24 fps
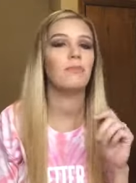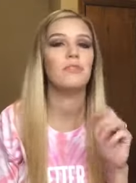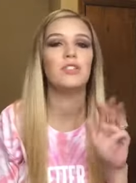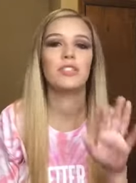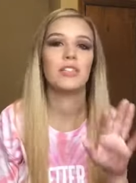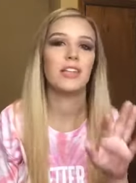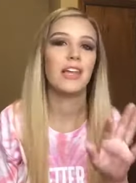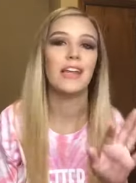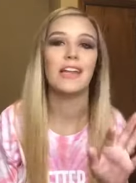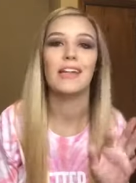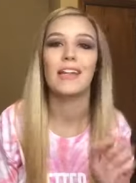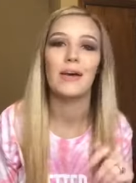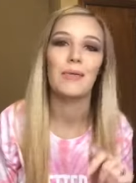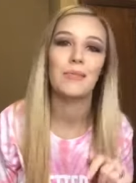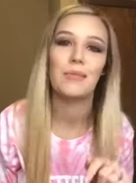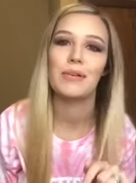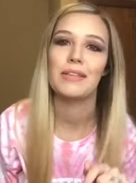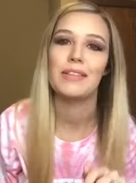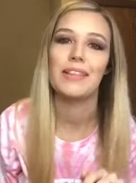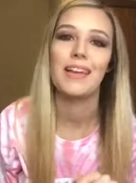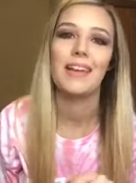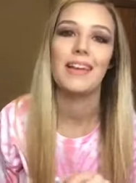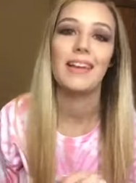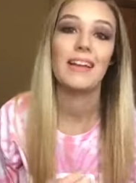I'm just kidding, don't
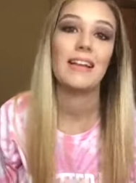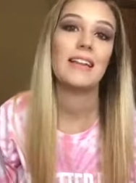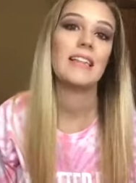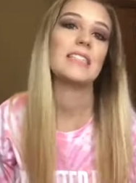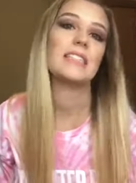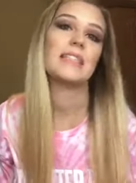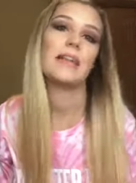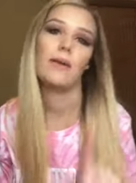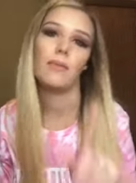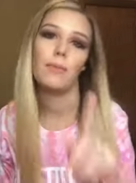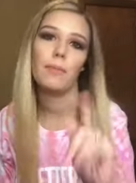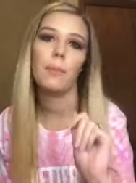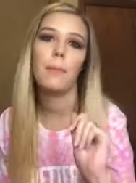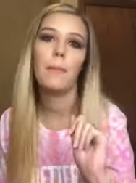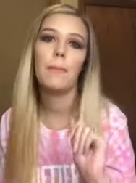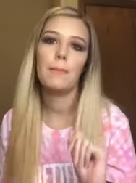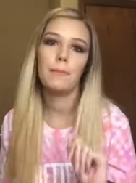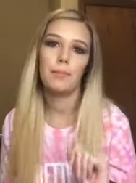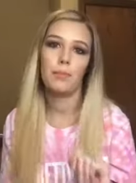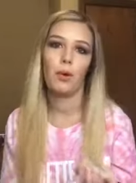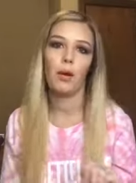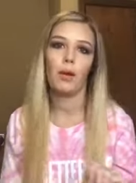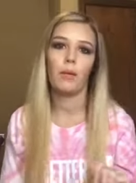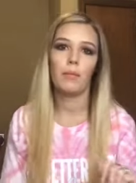put that because I'll
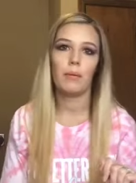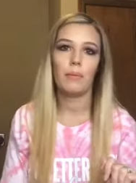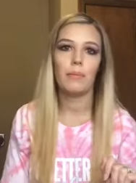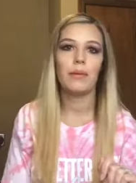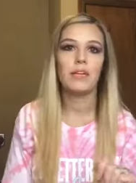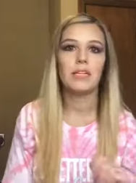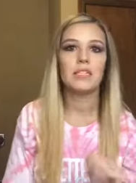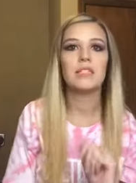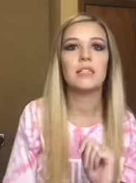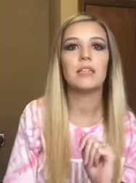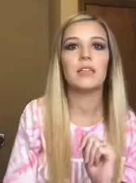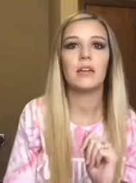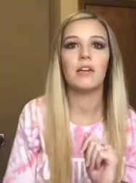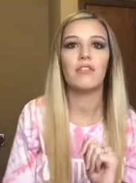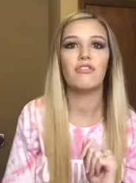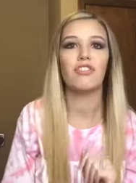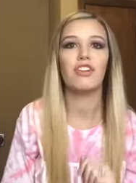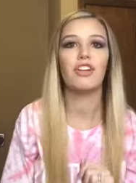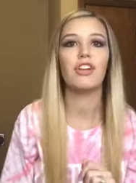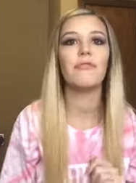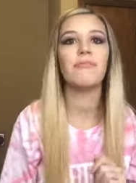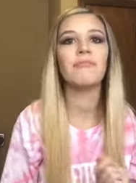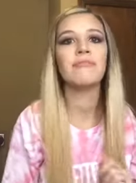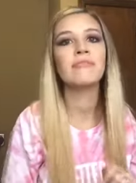probably be pissed and come for
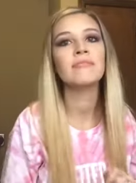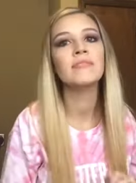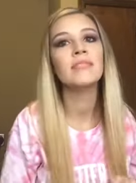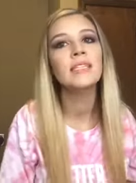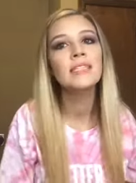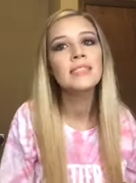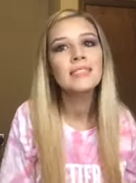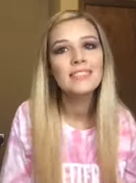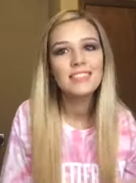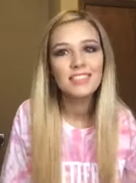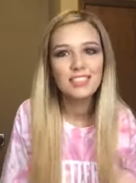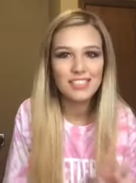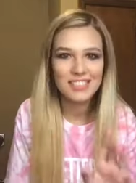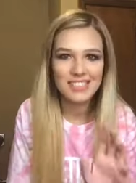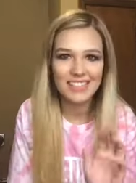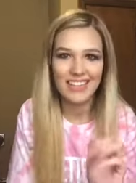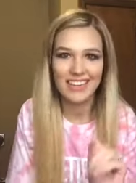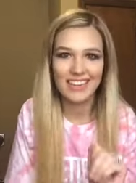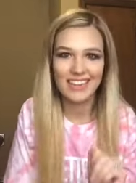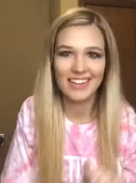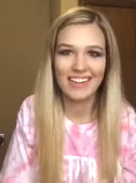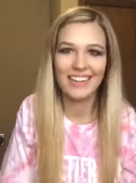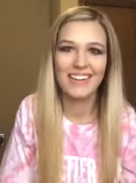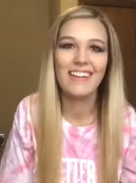you. Just
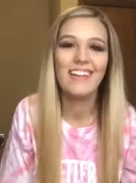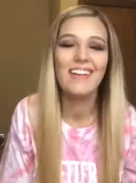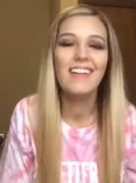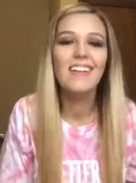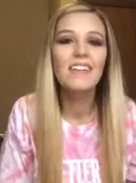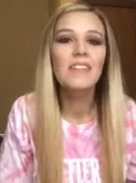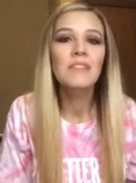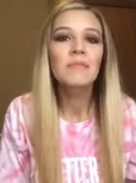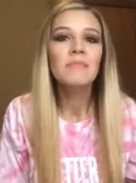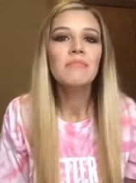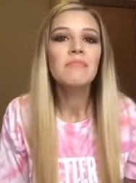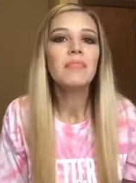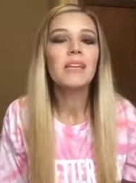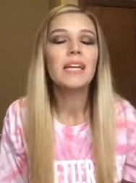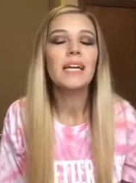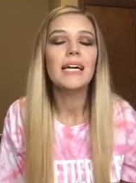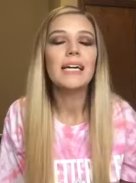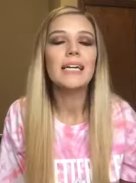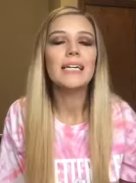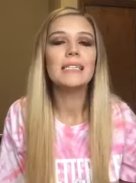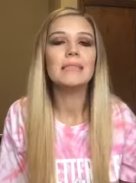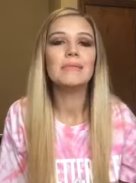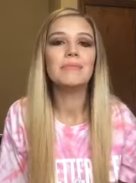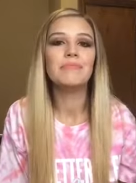kidding.
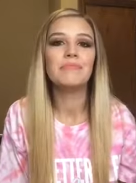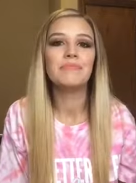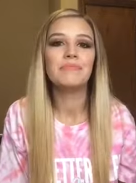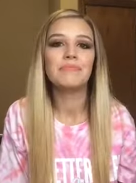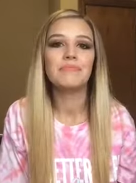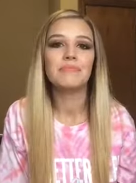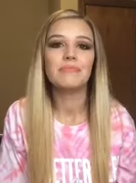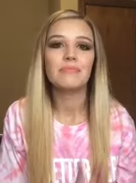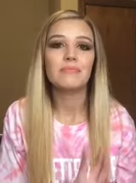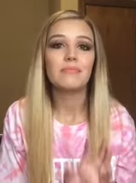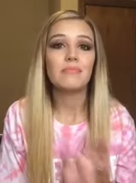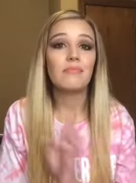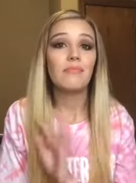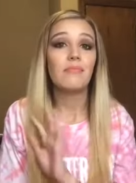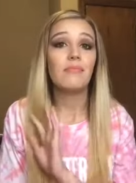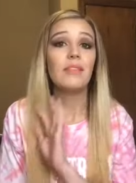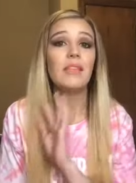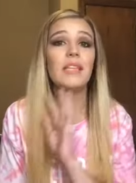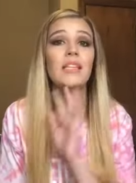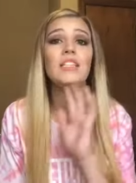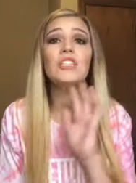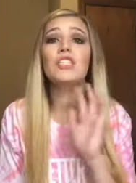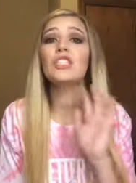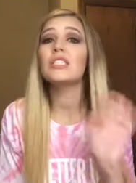Um,
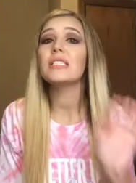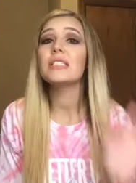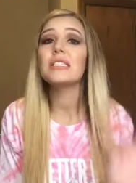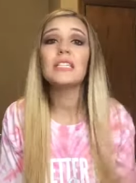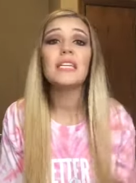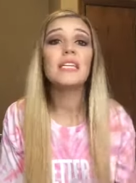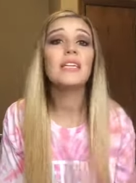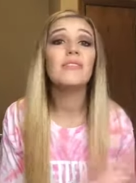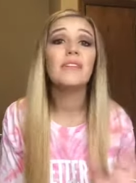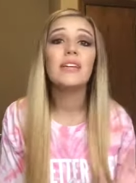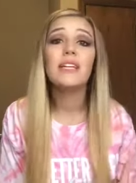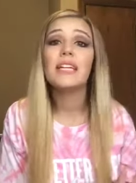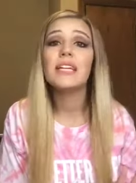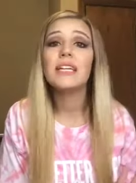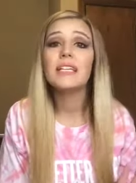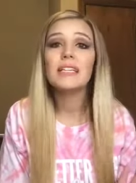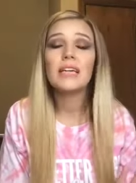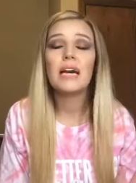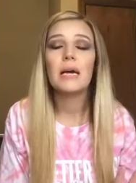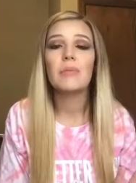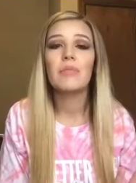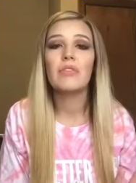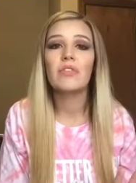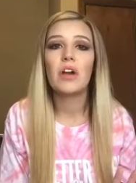just leave any
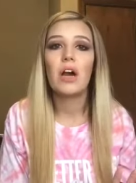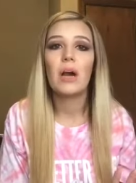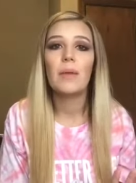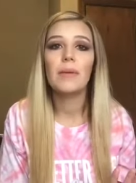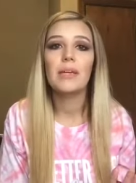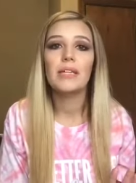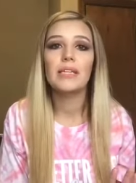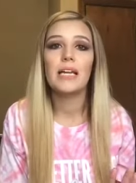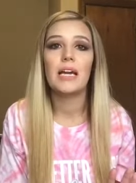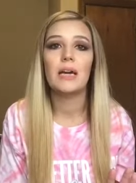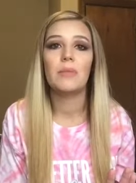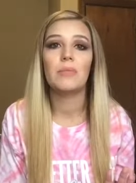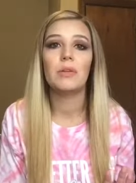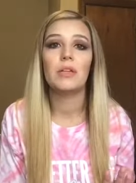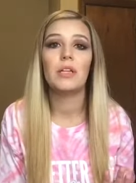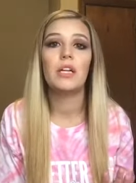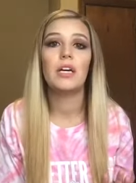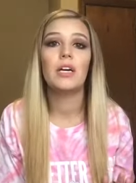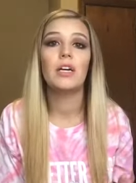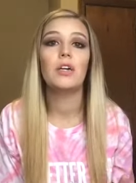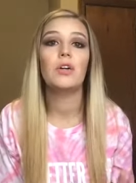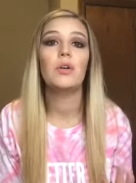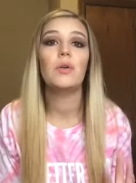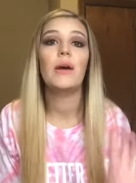type of comment down
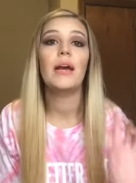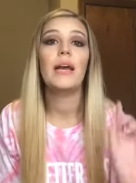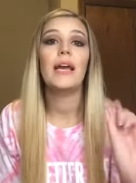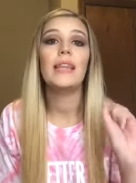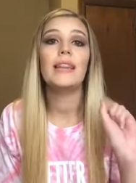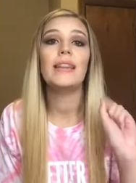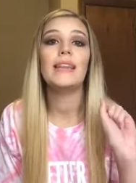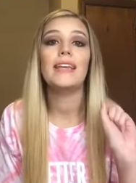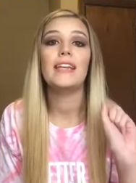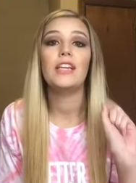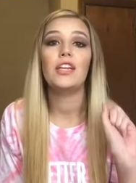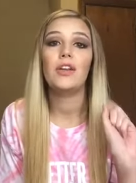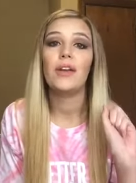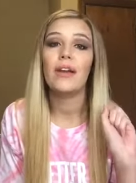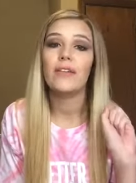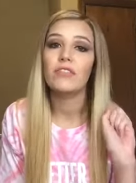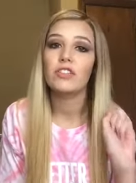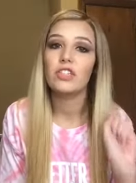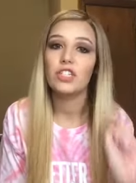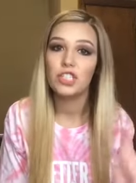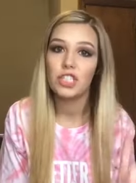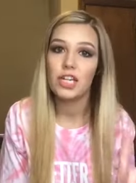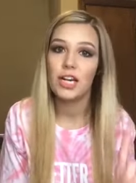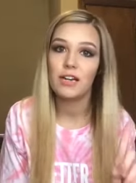below and then you have
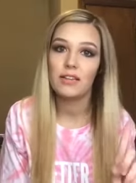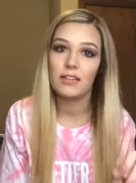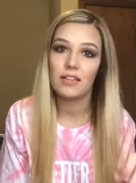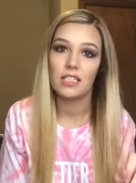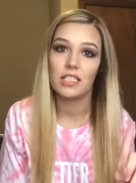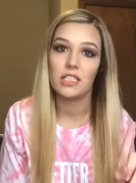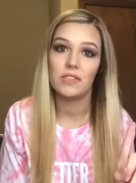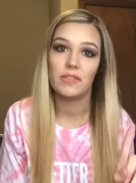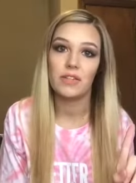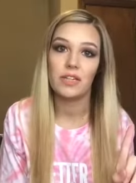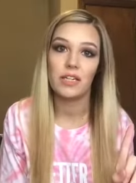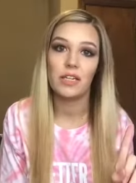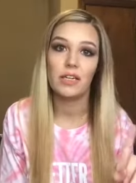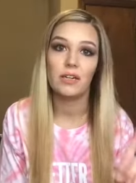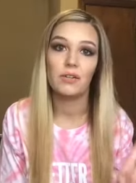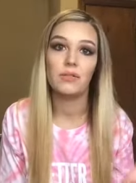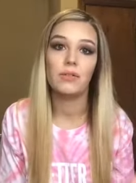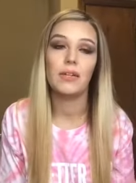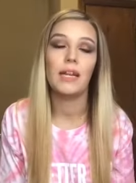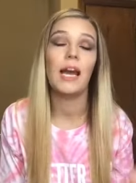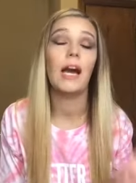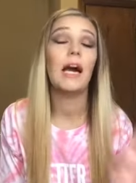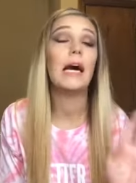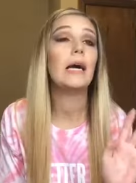to share this video.
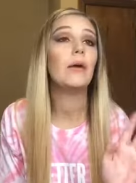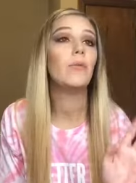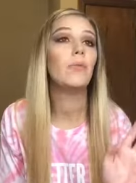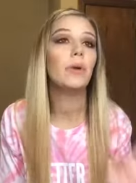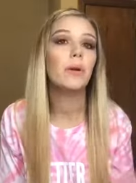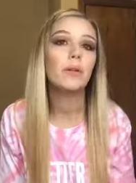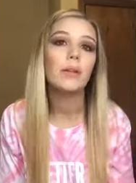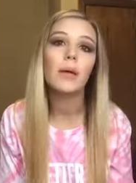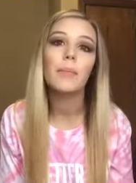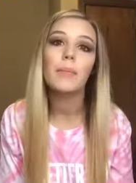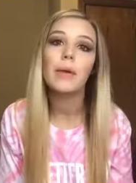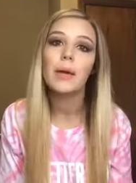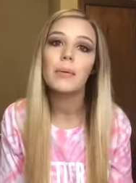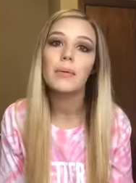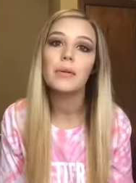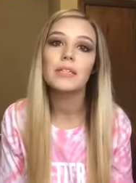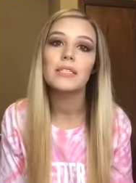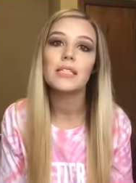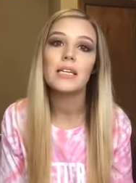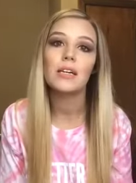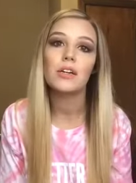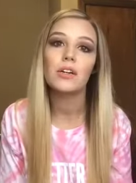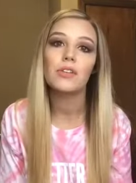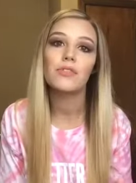Now I will not be able to
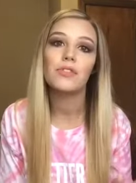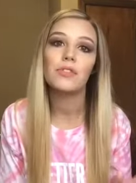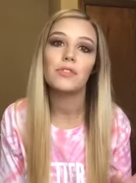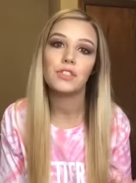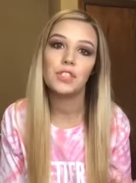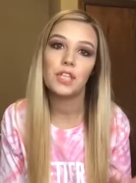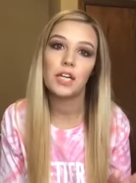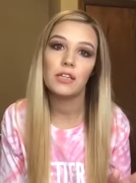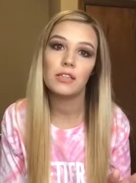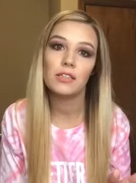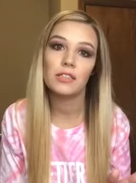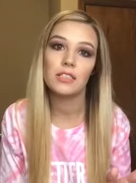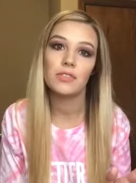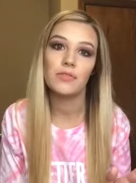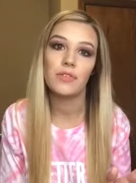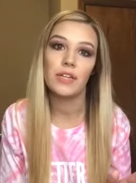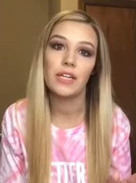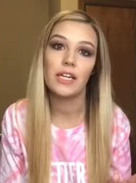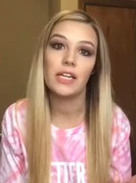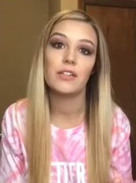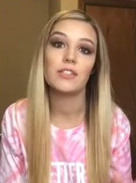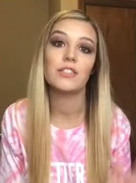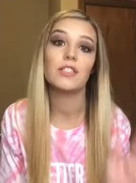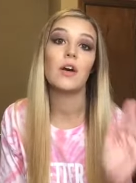tell if you share this
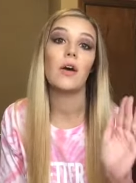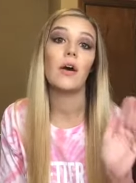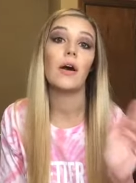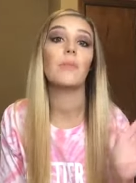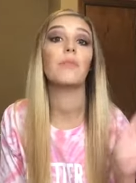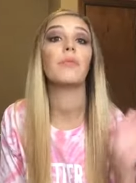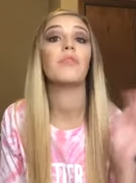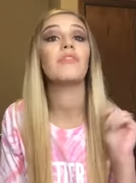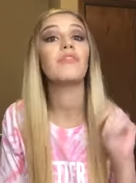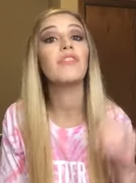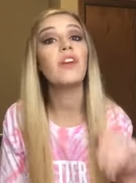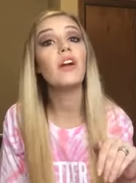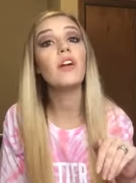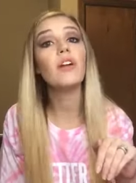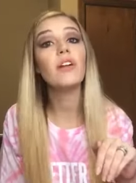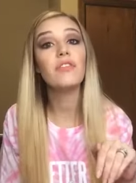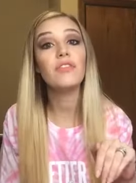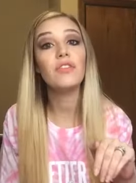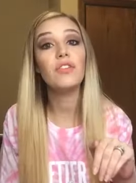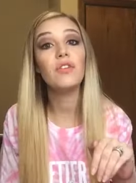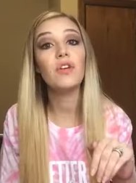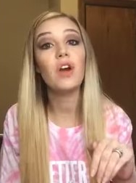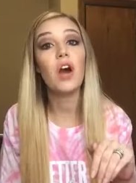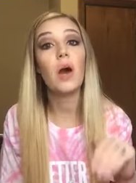video so I prefer
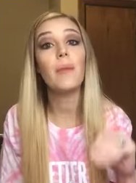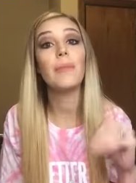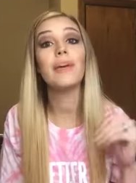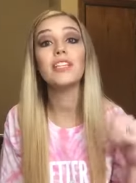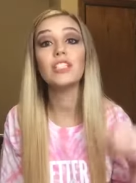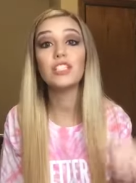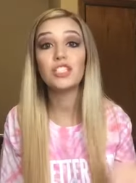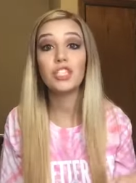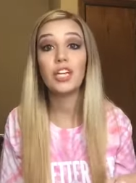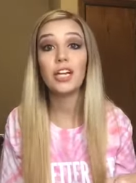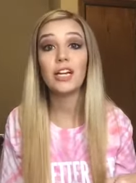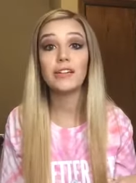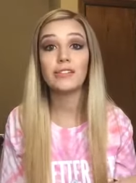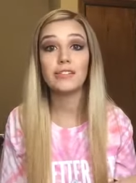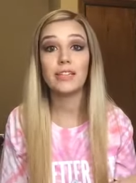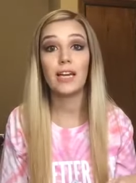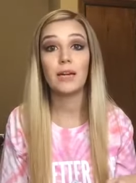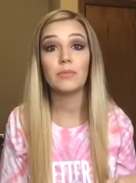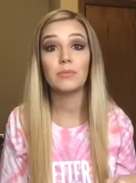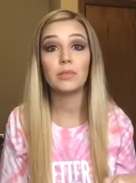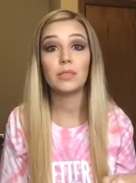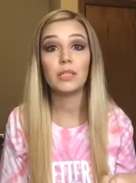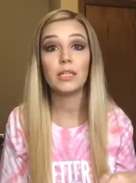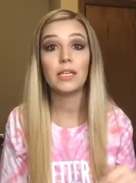if you comment shared
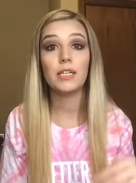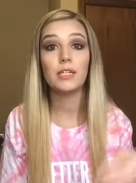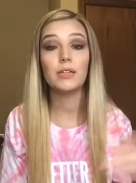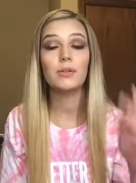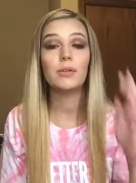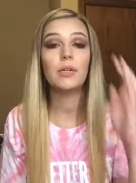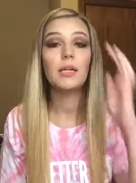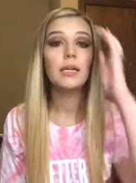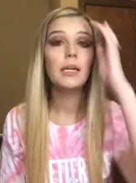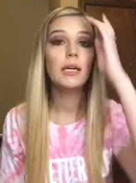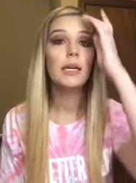down below